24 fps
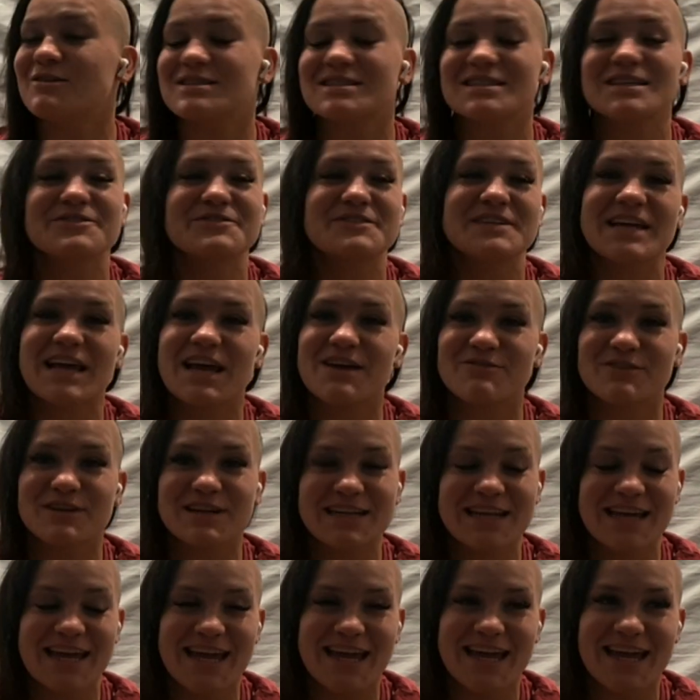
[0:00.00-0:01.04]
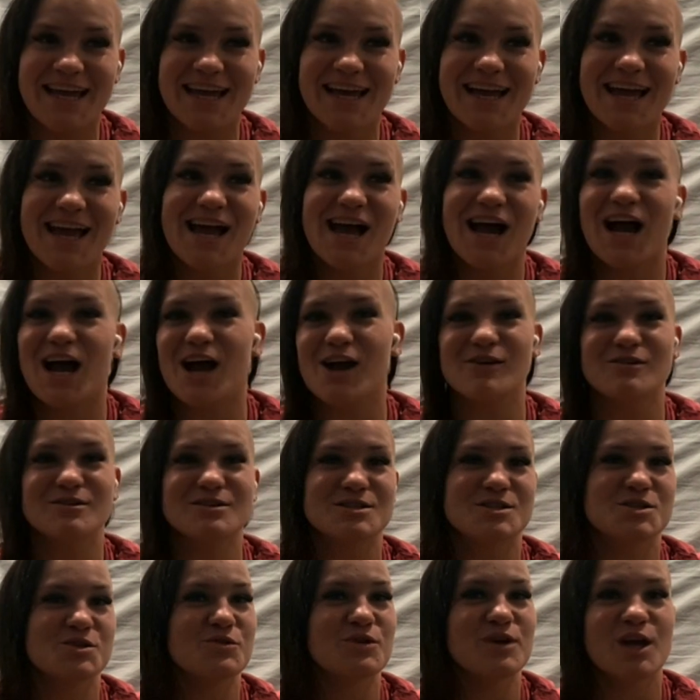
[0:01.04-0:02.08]
I was lifting every day. I
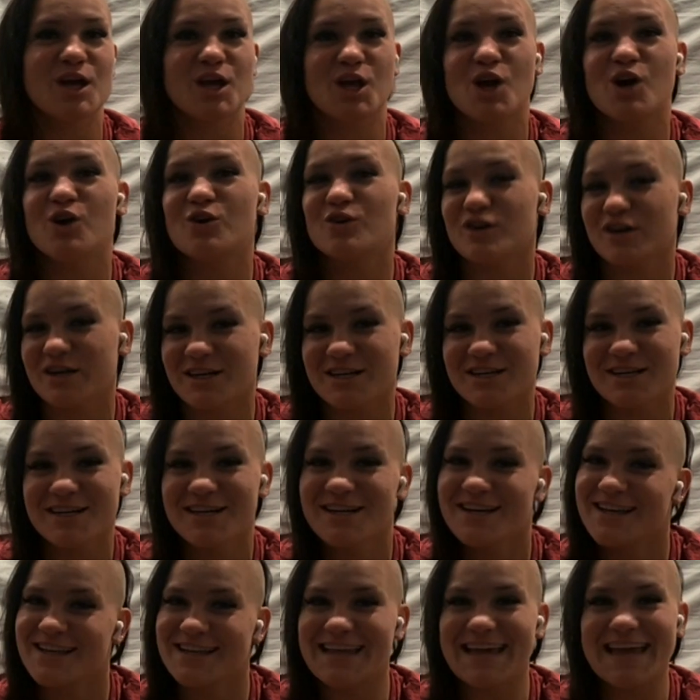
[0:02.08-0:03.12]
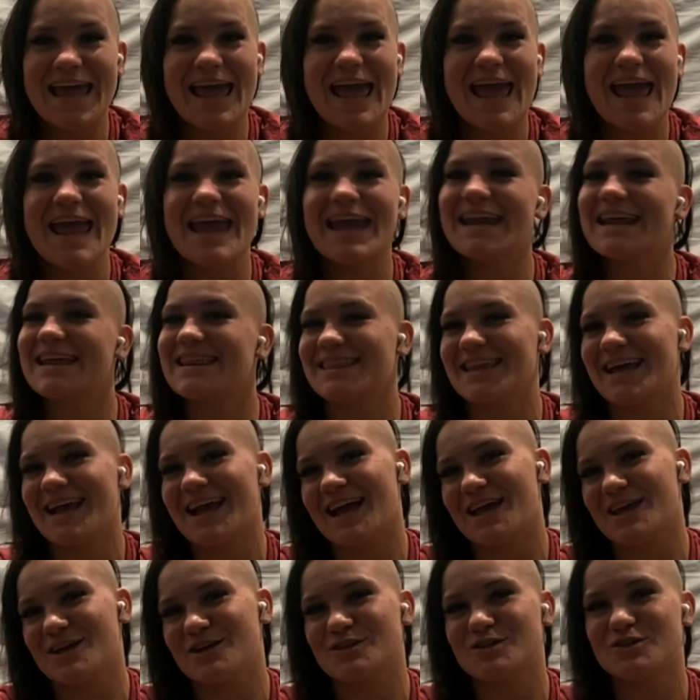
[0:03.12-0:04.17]
was doing yoga, like
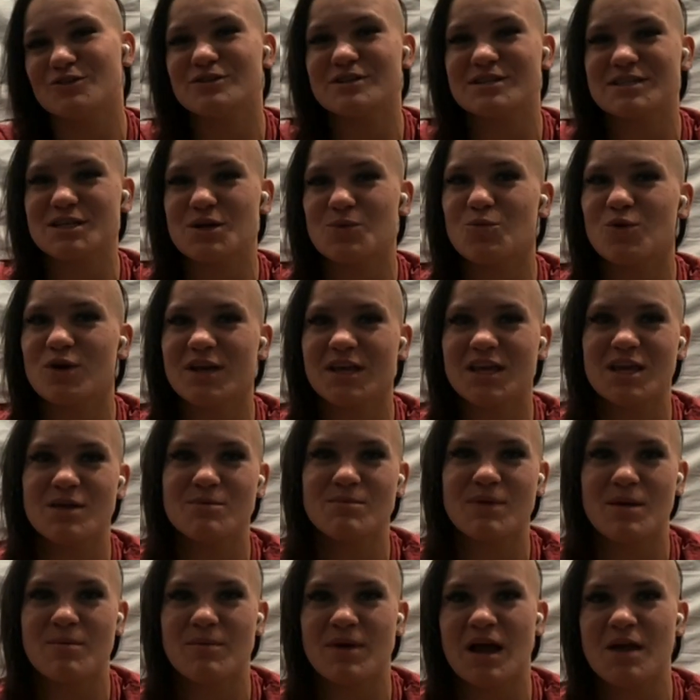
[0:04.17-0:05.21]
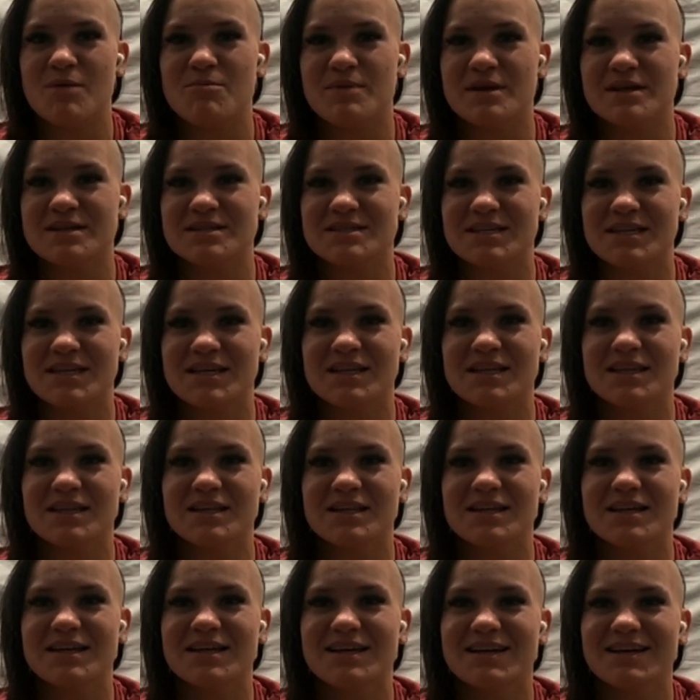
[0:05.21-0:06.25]
anything I could do to somewhat keep my mind
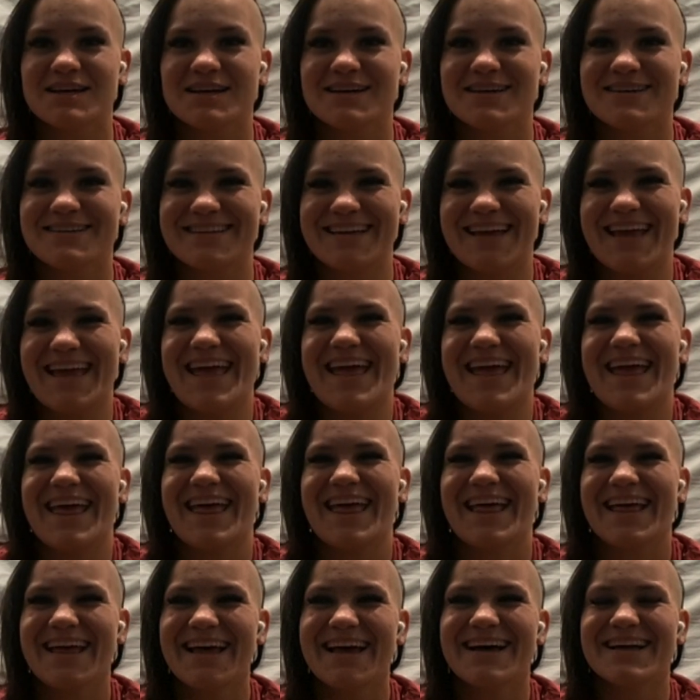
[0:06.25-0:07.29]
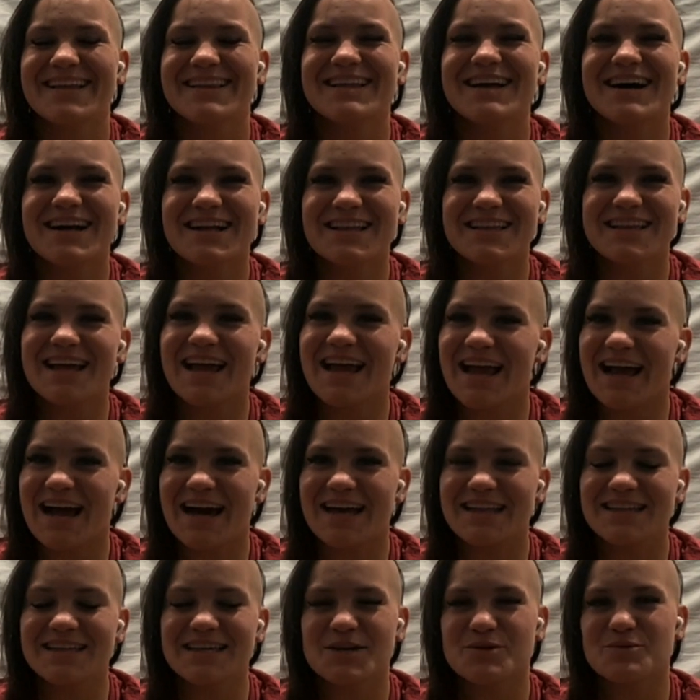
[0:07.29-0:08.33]
busy. Luckily, I
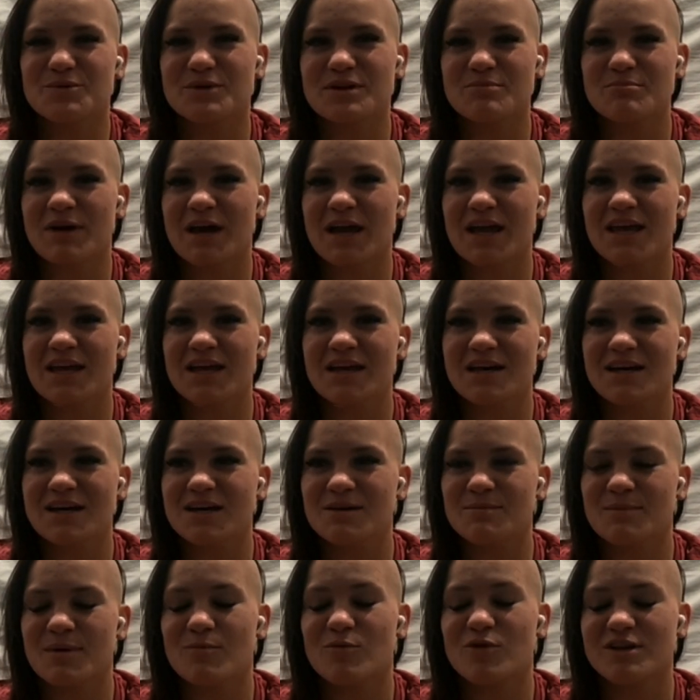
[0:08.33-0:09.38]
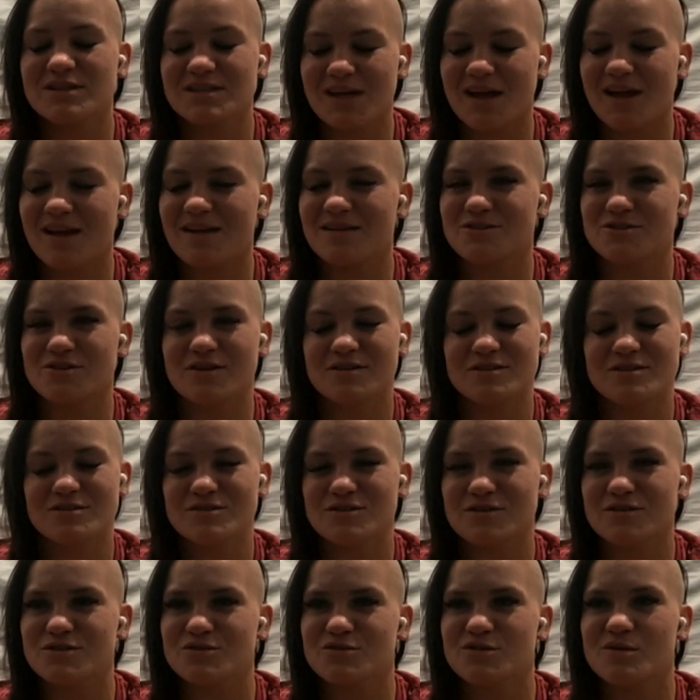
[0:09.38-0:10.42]
had like one of my my Muay Thai
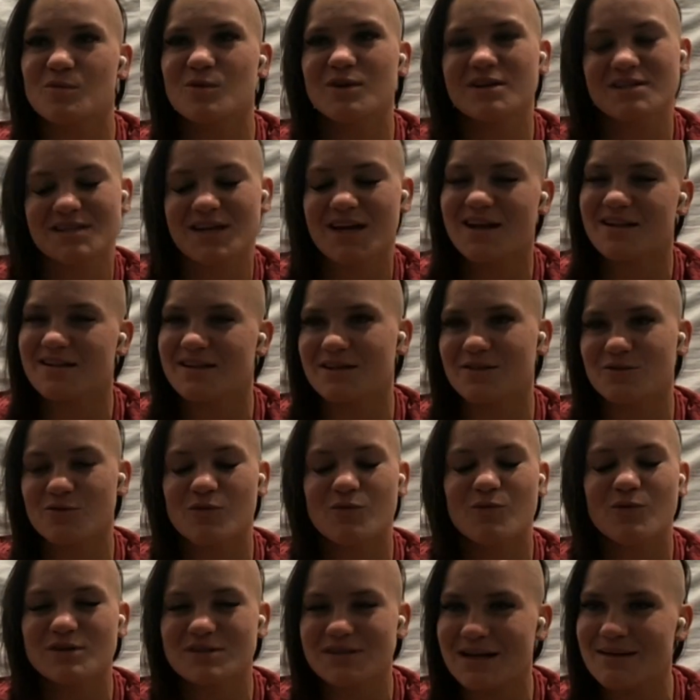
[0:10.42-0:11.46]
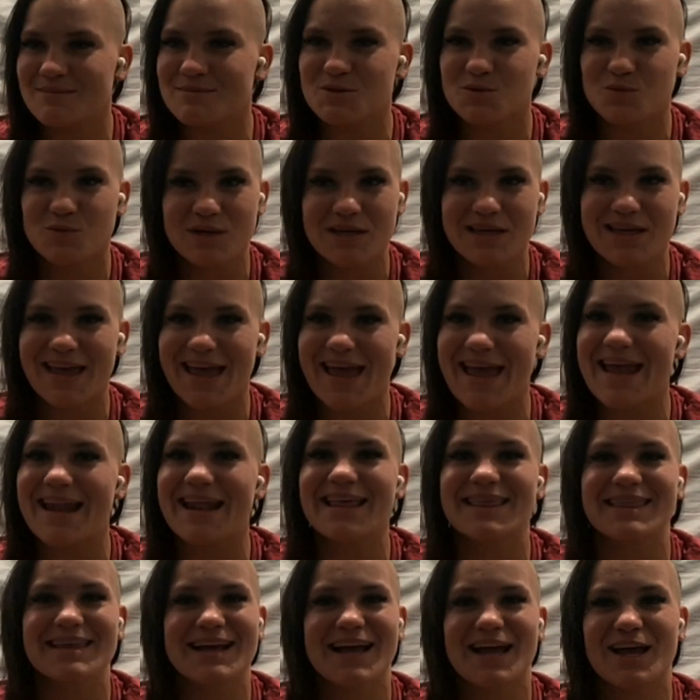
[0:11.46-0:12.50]
instructors. So I was doing Muay Thai like 3-4 times a week.
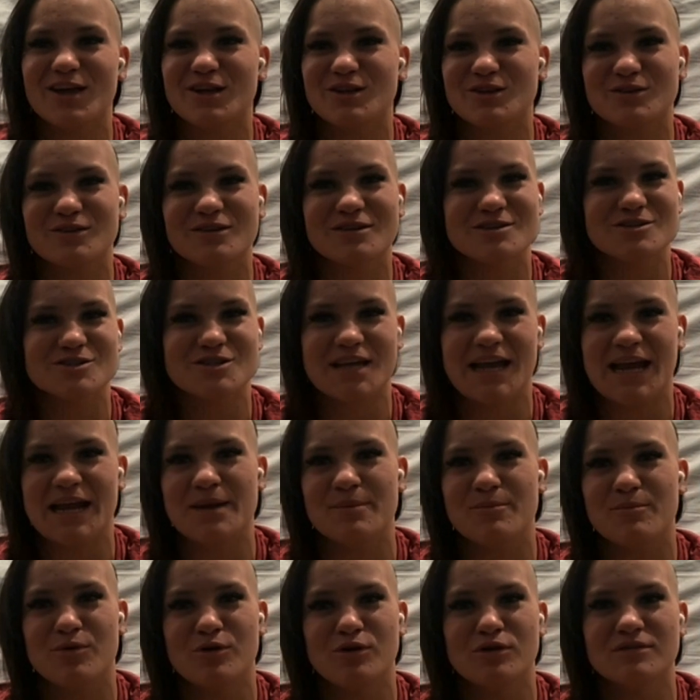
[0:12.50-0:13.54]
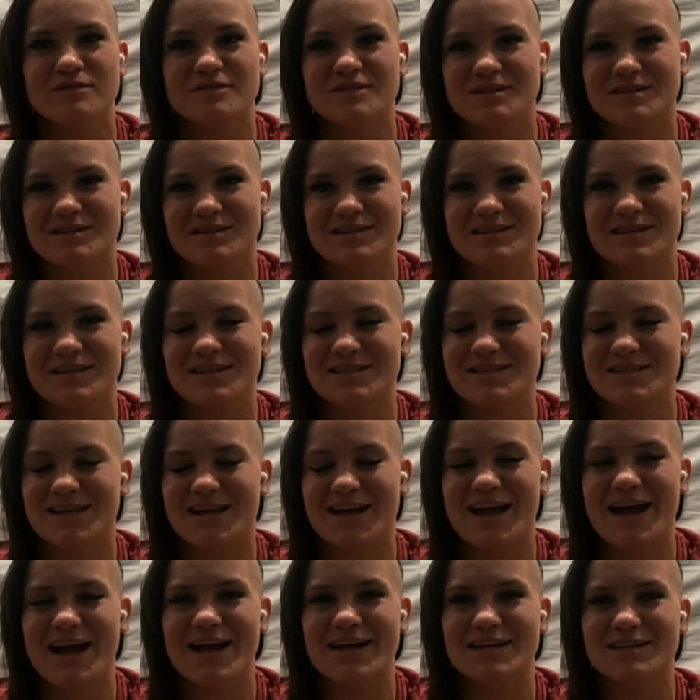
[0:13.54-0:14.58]
Anything I could do to just kind of move and
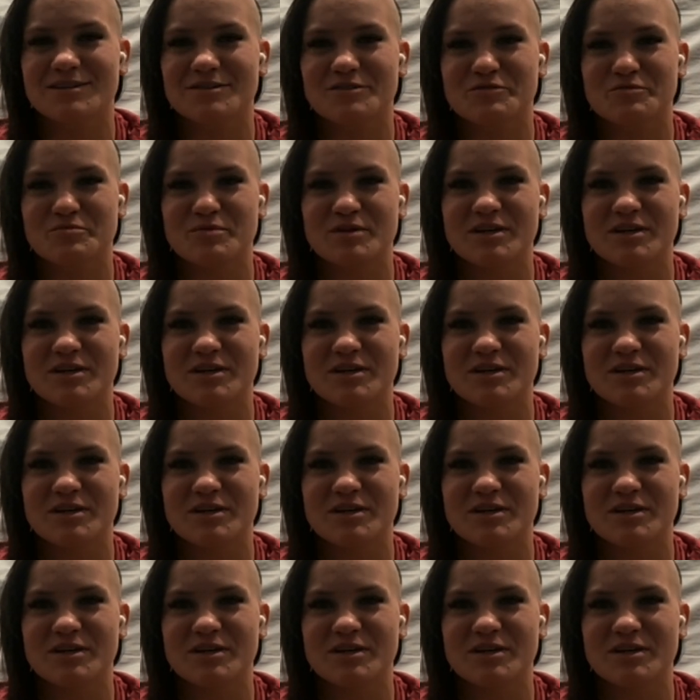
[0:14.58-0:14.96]
stay active.